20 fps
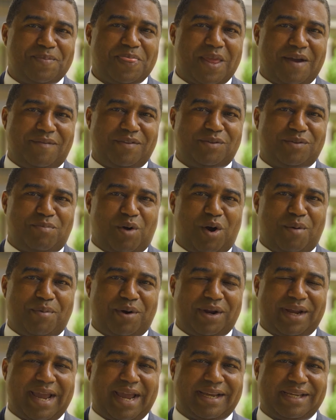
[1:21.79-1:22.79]
of the
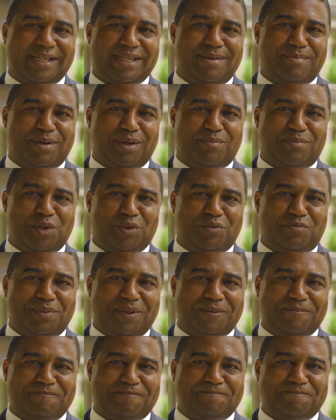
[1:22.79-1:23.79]
Spartanburg Academic Movement.